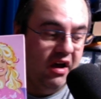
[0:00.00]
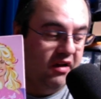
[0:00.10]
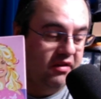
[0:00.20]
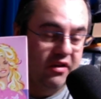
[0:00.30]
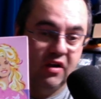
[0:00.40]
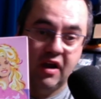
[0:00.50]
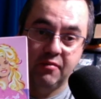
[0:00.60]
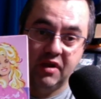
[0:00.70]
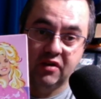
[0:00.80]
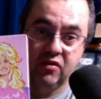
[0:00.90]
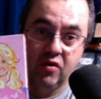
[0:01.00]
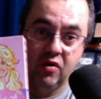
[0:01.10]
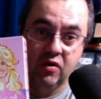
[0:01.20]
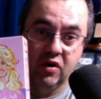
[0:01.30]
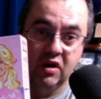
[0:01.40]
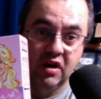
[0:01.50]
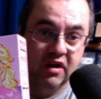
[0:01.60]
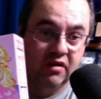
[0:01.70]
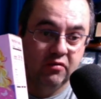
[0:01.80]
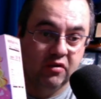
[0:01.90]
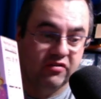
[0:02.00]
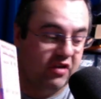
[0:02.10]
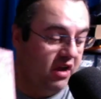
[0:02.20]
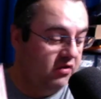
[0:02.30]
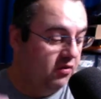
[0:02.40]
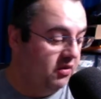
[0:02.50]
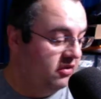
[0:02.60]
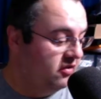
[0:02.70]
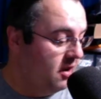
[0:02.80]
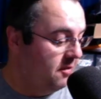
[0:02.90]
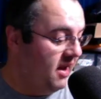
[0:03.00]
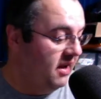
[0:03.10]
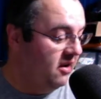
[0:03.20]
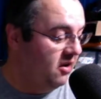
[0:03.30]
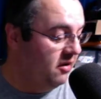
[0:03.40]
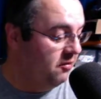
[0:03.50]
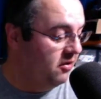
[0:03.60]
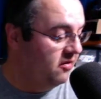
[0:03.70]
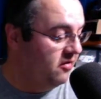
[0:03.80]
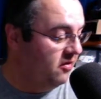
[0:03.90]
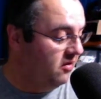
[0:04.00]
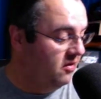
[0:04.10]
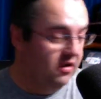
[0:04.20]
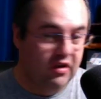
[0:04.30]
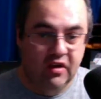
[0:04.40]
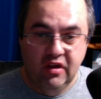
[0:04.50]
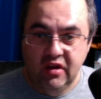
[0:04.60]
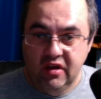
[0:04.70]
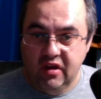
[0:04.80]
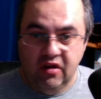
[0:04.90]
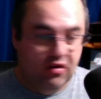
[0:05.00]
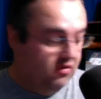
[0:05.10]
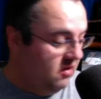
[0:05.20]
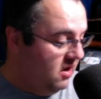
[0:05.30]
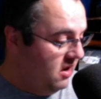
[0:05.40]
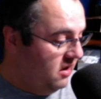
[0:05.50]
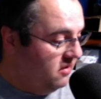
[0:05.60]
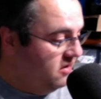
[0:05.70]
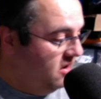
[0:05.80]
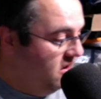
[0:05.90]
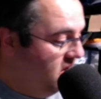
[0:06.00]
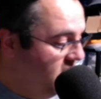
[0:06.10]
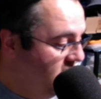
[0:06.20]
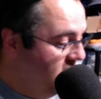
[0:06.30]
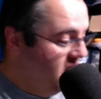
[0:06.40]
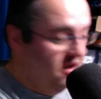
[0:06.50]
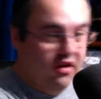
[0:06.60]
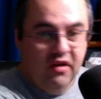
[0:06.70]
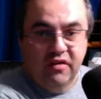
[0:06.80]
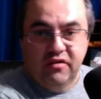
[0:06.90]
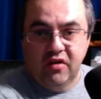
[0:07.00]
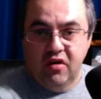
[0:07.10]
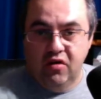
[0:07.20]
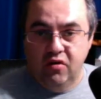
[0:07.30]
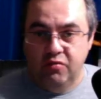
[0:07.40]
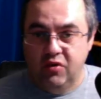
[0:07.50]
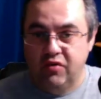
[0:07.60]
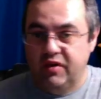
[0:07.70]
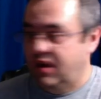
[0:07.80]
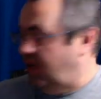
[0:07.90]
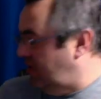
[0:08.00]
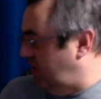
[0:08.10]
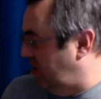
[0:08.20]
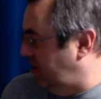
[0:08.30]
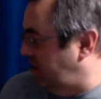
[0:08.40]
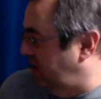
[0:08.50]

They're at my Kroger, which I normally shop at here in Bristol. All right. So moving on,